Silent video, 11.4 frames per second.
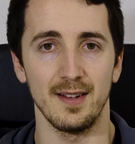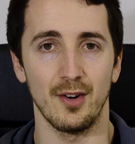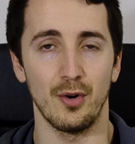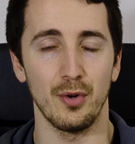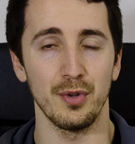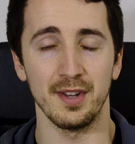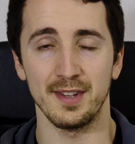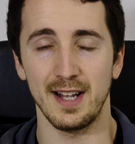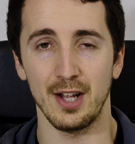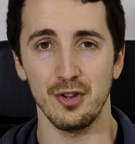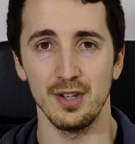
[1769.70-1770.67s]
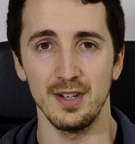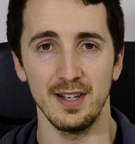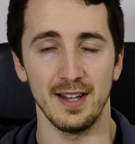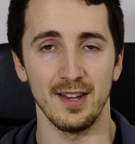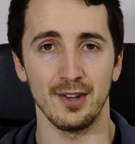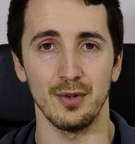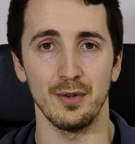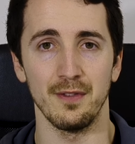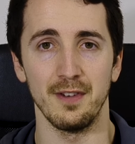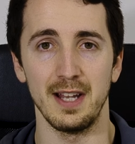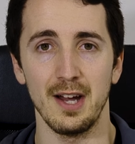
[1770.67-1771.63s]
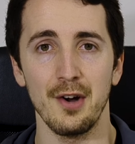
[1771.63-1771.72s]
whole discussion and this whole
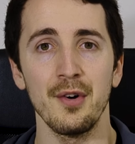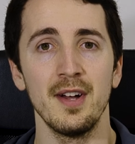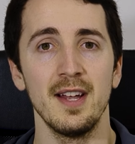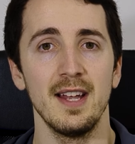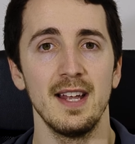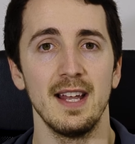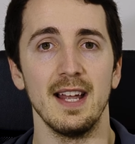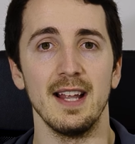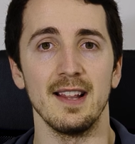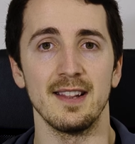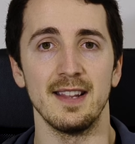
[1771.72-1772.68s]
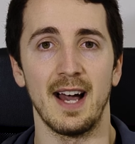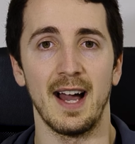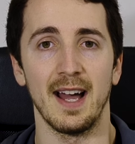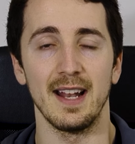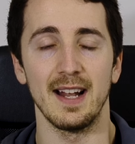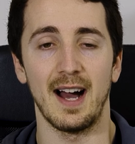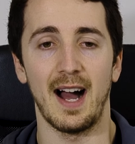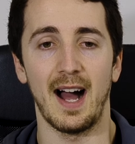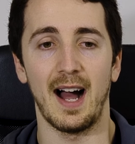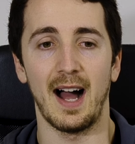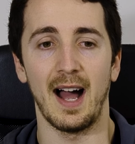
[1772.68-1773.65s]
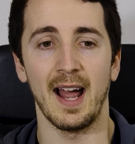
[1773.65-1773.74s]
video is that
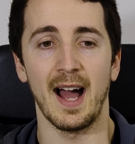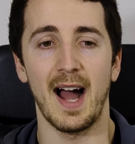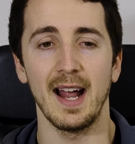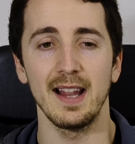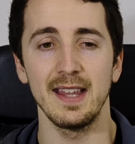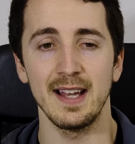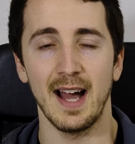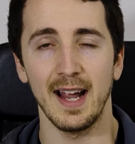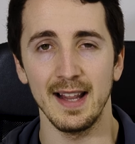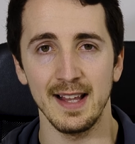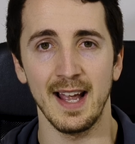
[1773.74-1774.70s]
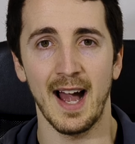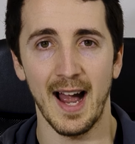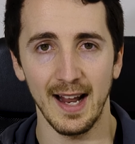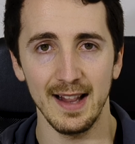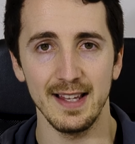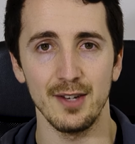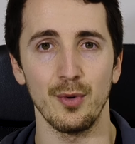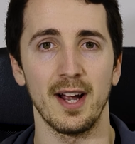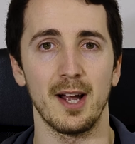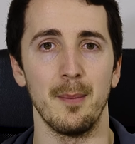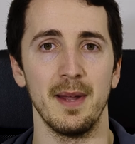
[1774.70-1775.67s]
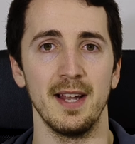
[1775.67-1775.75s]
I highly, highly, highly
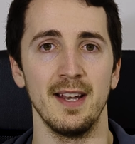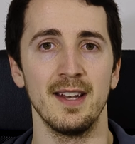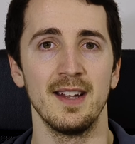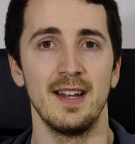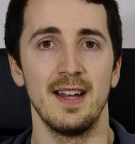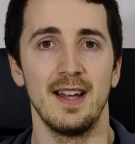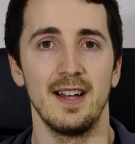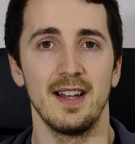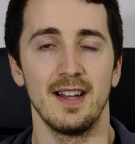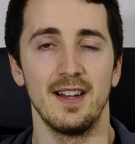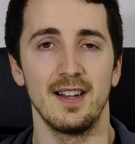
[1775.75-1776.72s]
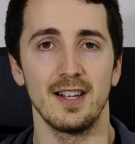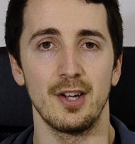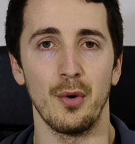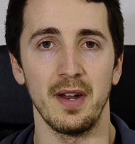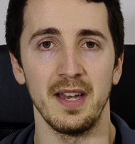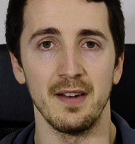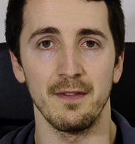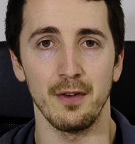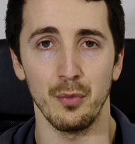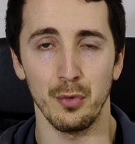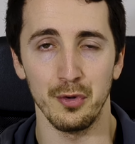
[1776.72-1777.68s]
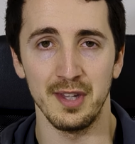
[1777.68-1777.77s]
recommend going in for
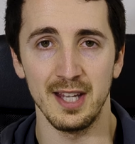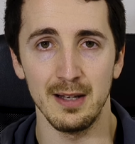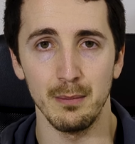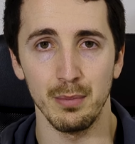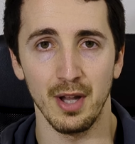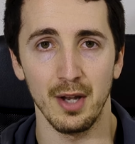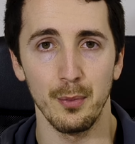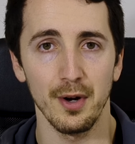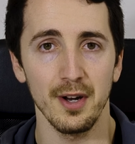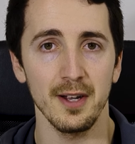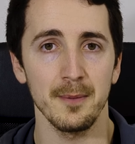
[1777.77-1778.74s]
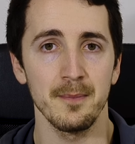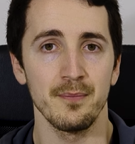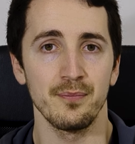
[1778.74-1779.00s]
routine blood work.